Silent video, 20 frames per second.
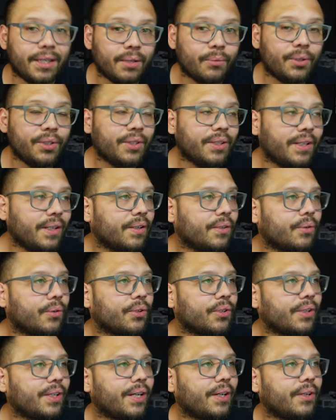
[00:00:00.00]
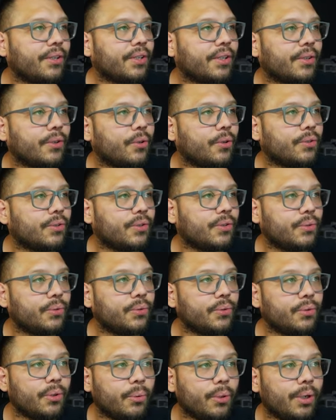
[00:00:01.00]
And then when you click on order now, you're going to go
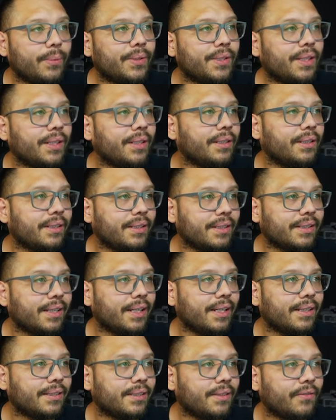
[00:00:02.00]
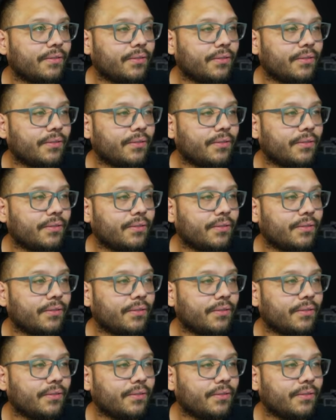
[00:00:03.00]
to the website, in this case,